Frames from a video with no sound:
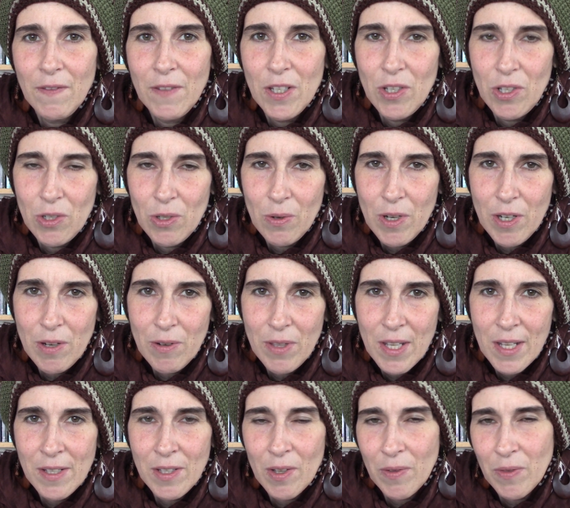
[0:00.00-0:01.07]
to store your
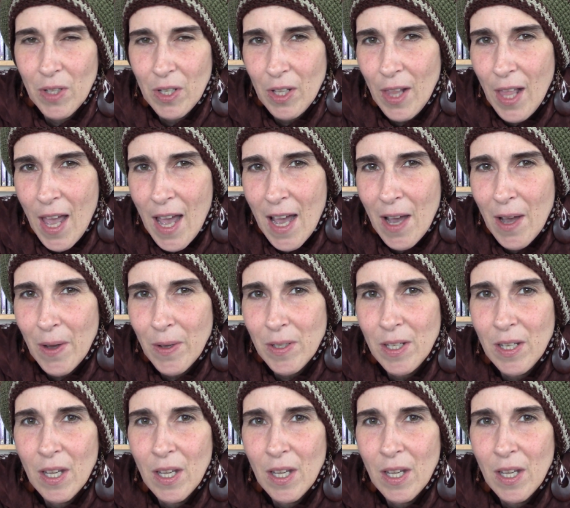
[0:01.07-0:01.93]
things on the cloud,